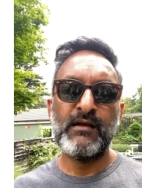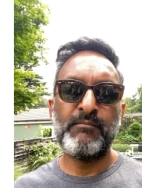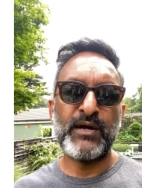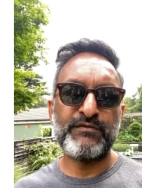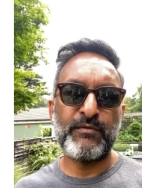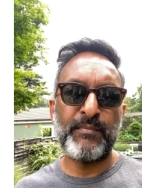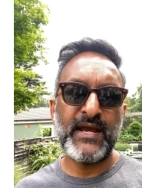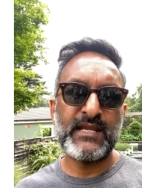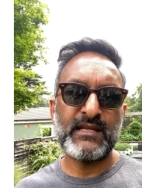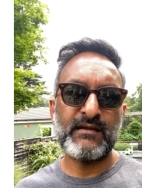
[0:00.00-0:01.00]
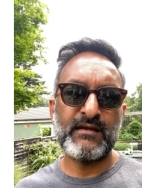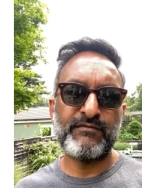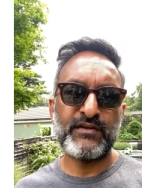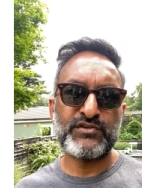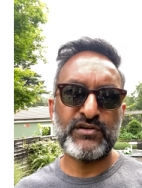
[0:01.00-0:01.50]
But if you're paying it, if
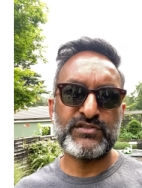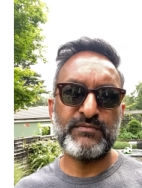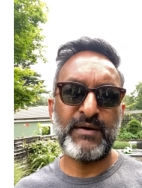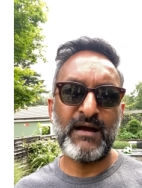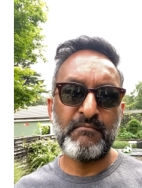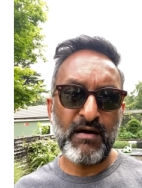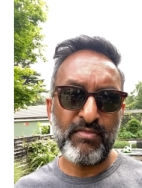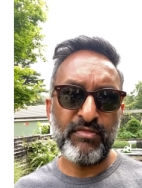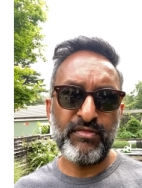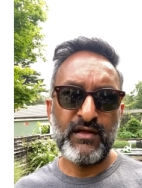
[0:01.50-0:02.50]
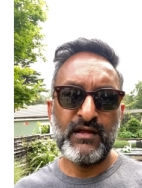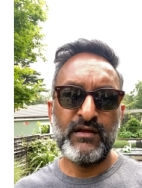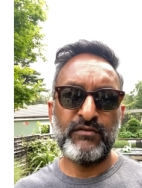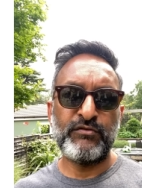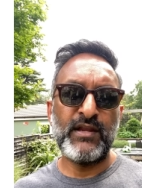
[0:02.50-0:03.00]
they're charging you per month,
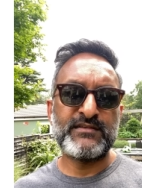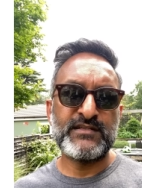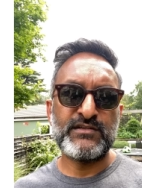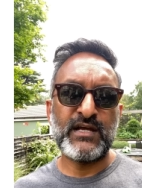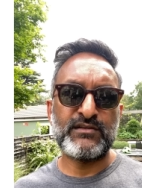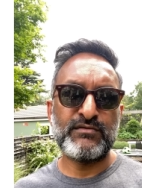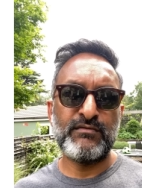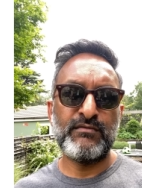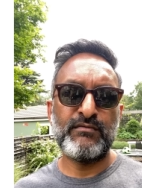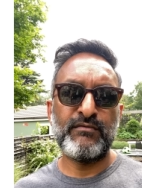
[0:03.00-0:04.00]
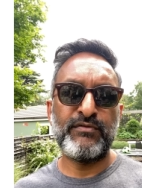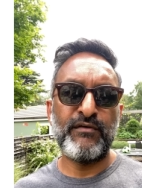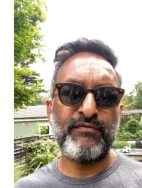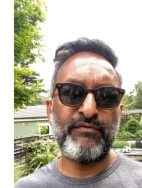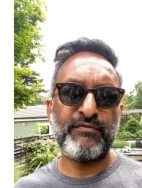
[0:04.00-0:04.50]
so let's say you get to the
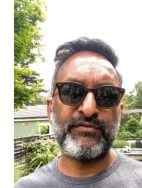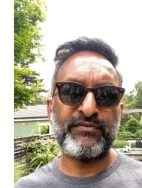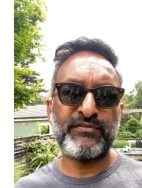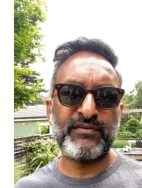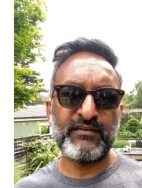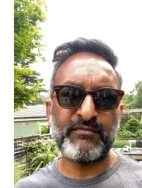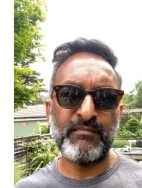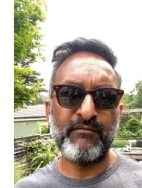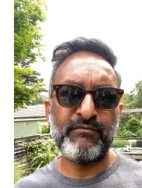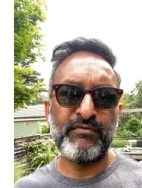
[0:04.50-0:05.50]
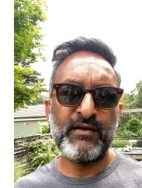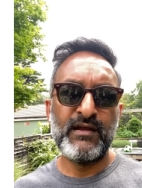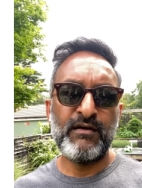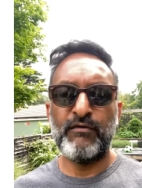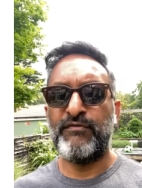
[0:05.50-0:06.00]
sixth month,
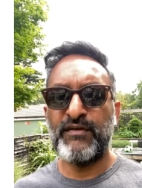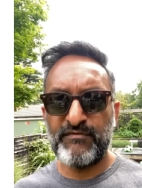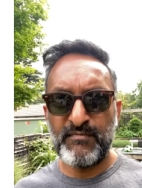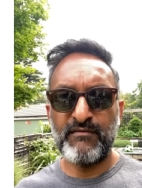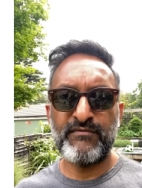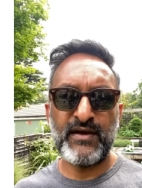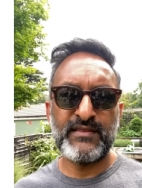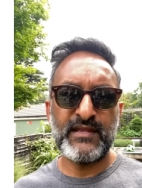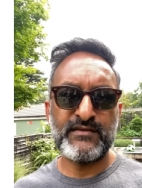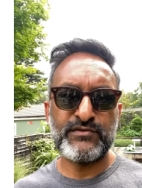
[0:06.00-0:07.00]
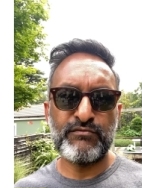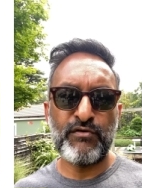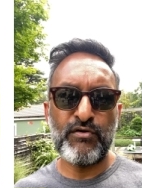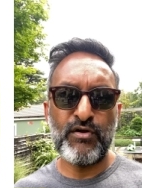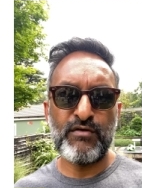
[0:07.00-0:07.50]
or fifth month and then you
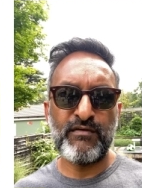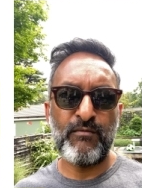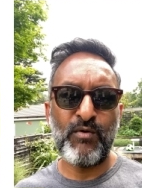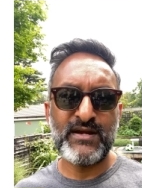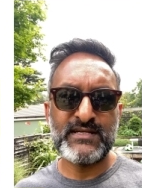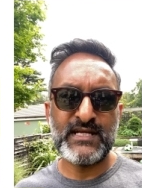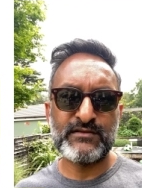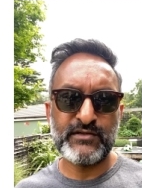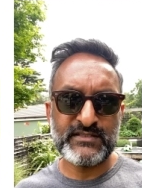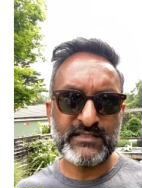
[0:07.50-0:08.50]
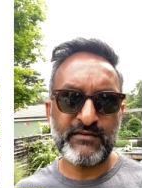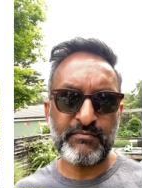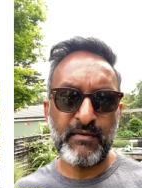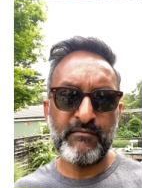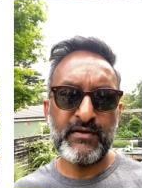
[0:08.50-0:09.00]
roll over one day into the
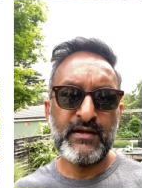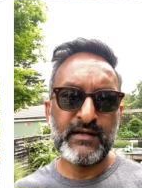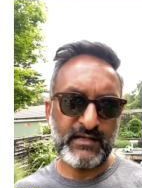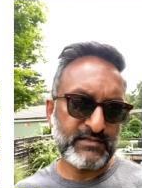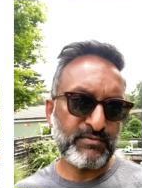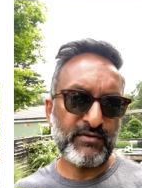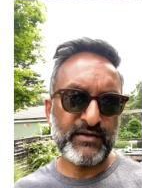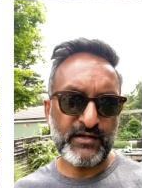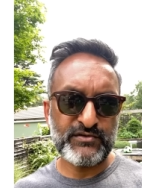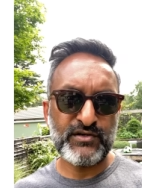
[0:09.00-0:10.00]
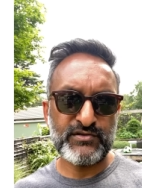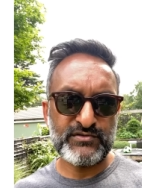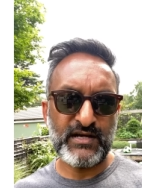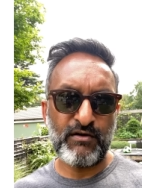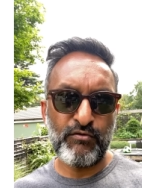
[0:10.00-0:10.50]
sixth month, guess what? They're going to charge you
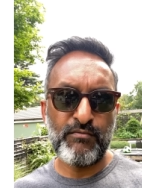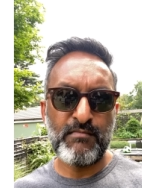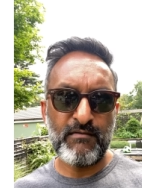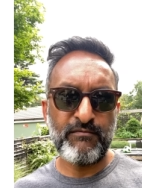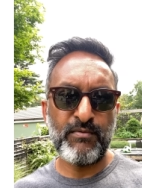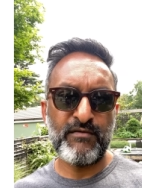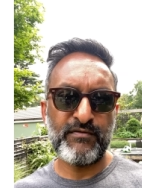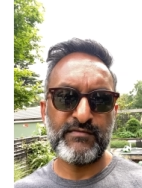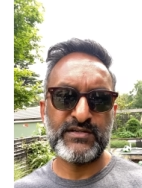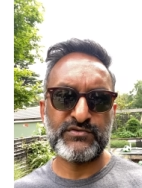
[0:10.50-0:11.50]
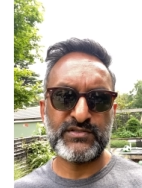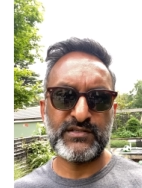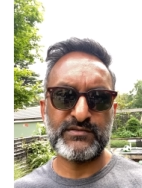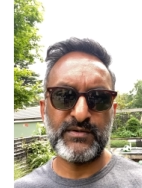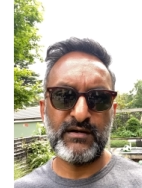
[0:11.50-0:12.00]
that whole month worth of interest
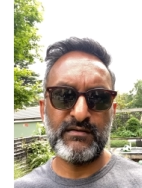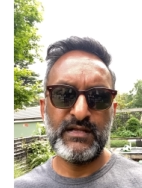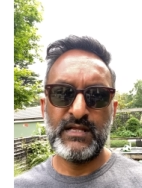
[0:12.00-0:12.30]
as well.